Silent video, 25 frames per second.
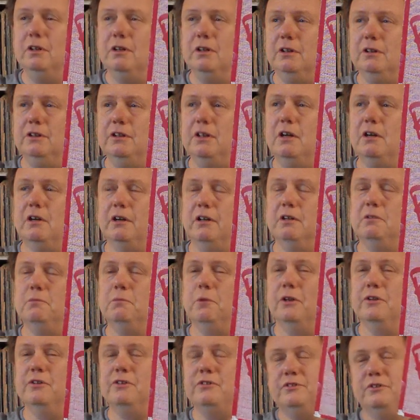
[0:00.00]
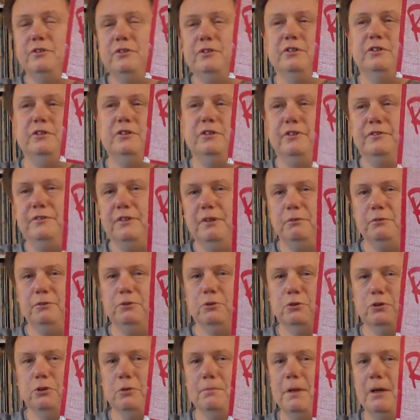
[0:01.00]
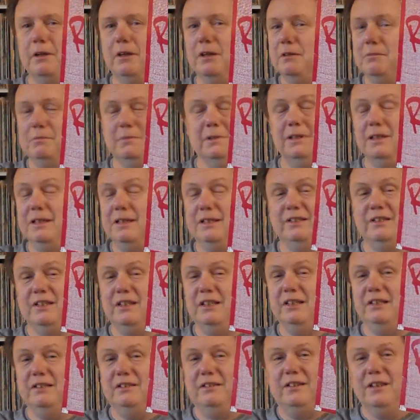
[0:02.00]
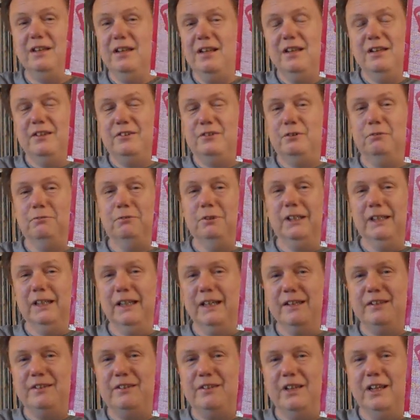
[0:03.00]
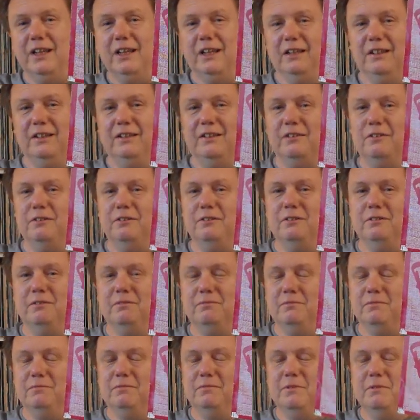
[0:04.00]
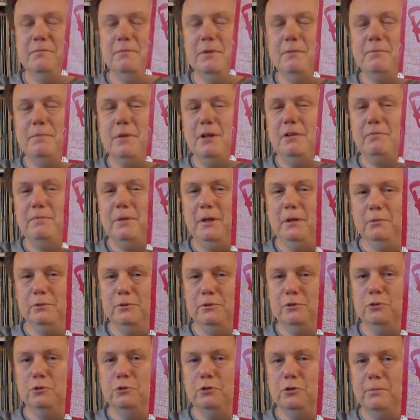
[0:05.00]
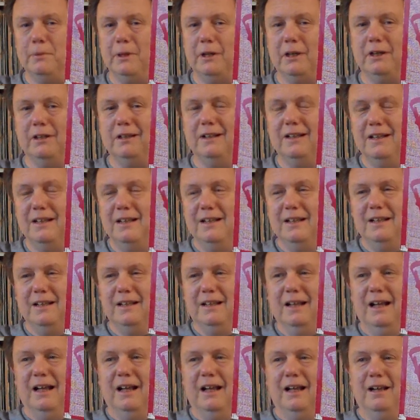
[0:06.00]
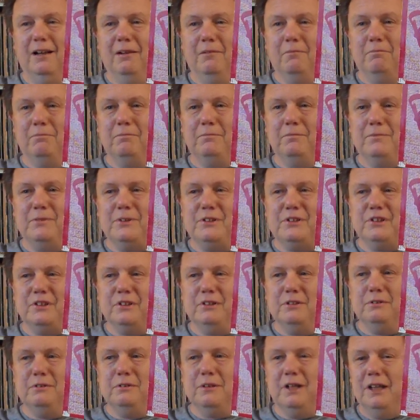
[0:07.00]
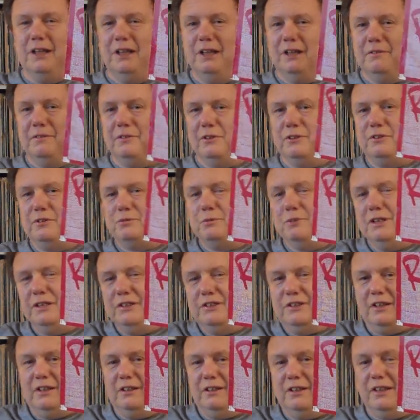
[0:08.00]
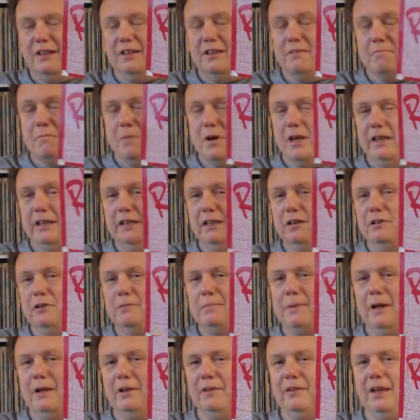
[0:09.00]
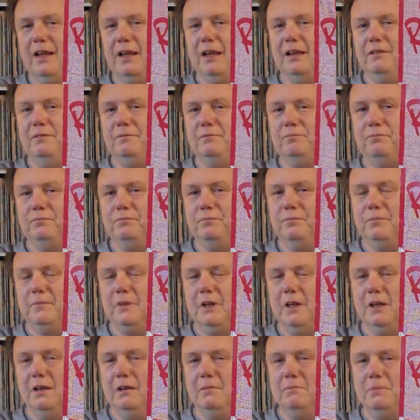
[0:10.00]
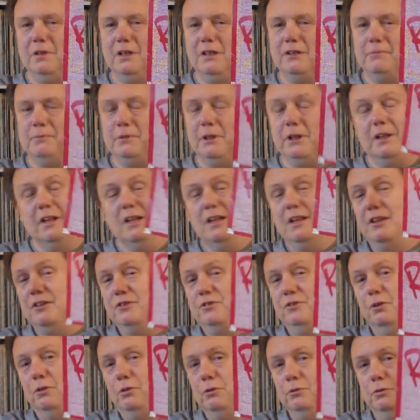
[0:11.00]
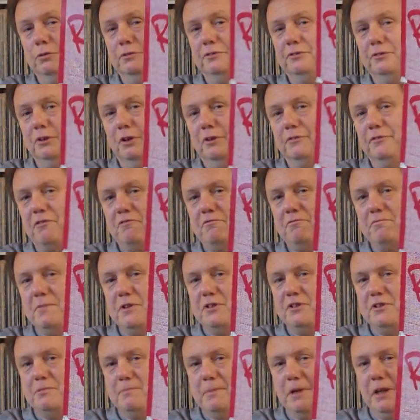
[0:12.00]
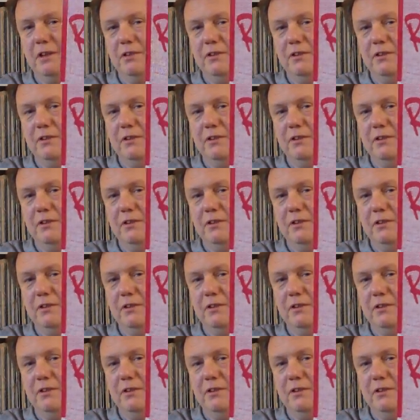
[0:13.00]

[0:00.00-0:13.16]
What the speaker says: Jürgen once if he would talk about it, but he said it's not really his thing, so it'd be better people to talk about it. So any other Swedes out there that may know about that, please admit it. There's not an awful lot of information about